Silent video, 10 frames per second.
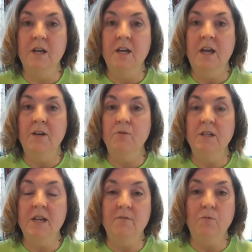and only
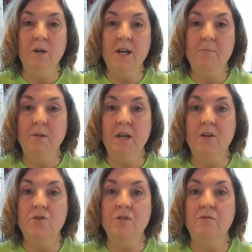have one
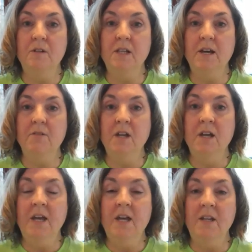application to fill out.
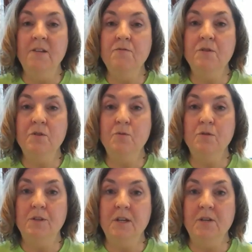And if the school
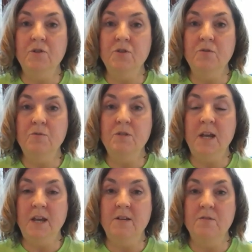that they choose
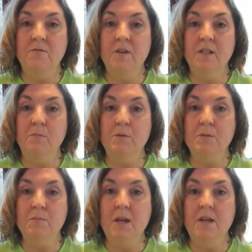has available
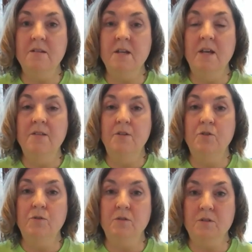space,
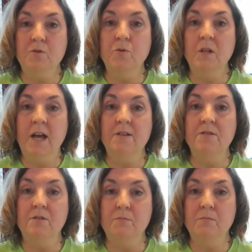the school has to
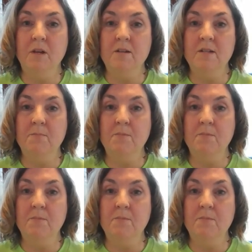accept the